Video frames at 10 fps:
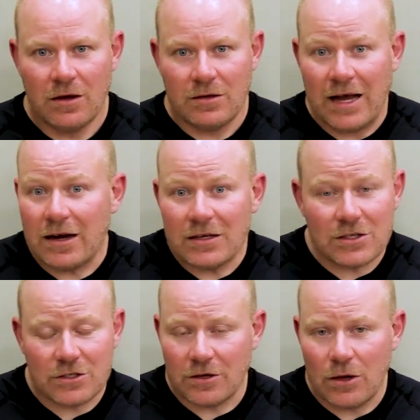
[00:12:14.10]
not
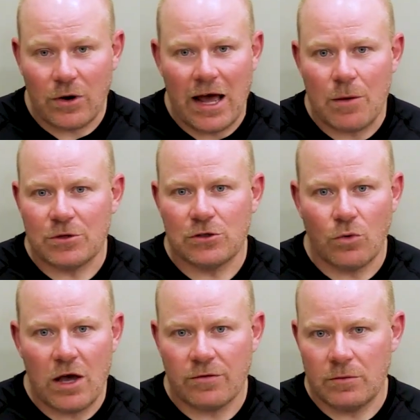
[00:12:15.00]
necessarily what happens
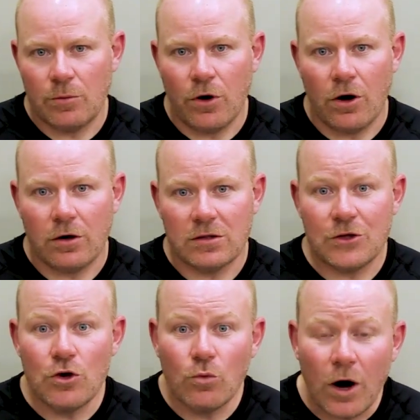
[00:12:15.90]
away from the ball,
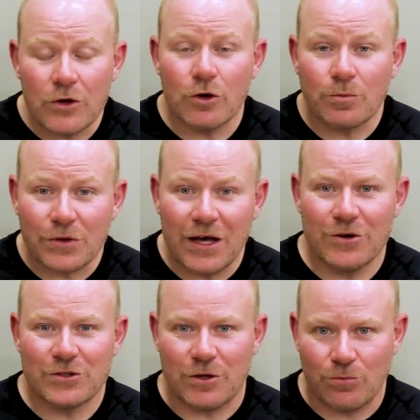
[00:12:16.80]
then you want your
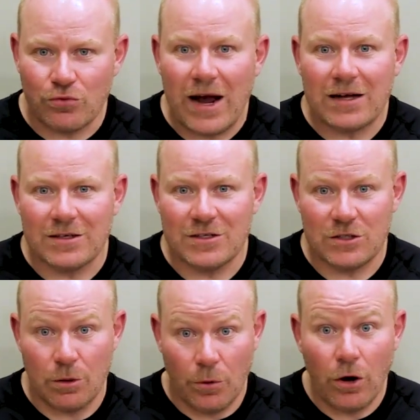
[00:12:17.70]
players to practice
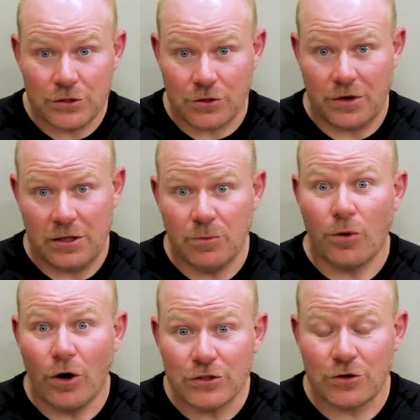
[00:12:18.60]
the ball
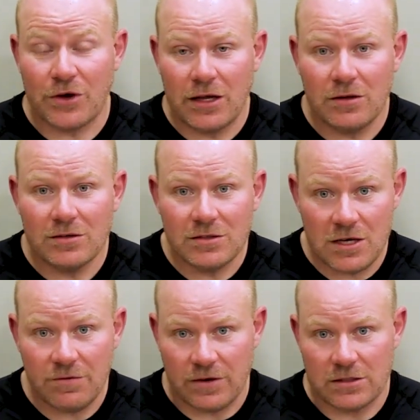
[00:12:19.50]
screen
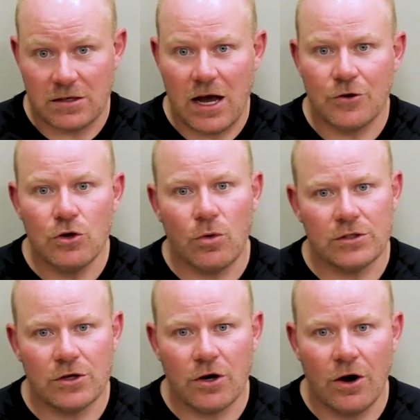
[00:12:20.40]
defense and how you
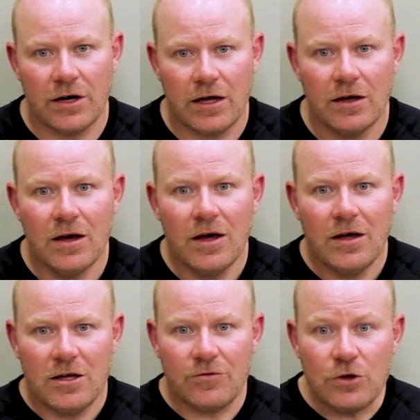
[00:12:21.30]
want to guard it.
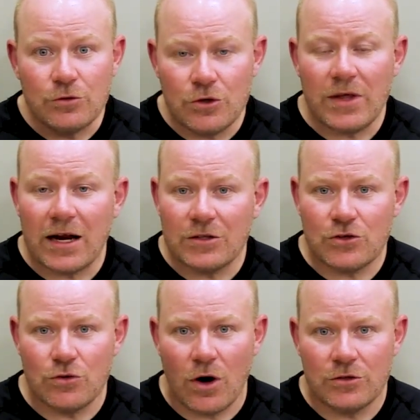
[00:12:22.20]
If you do that in
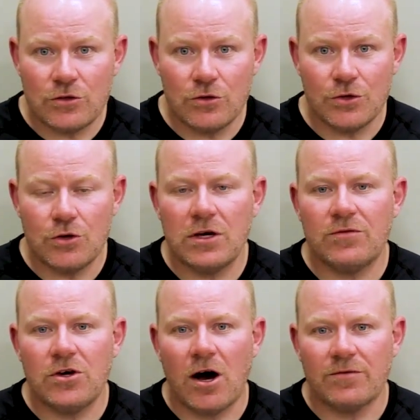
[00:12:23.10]
2-on-2 and you
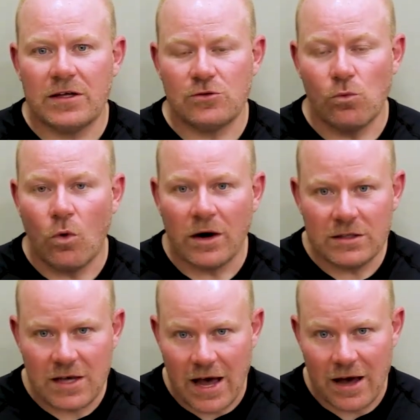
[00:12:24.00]
give the offense one
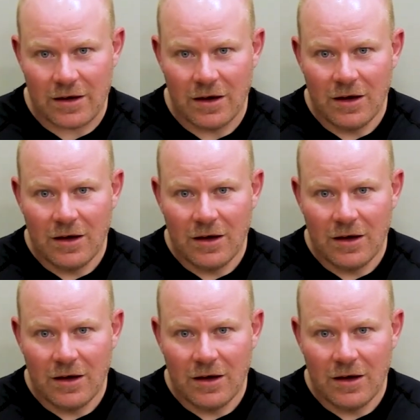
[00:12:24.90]
attack,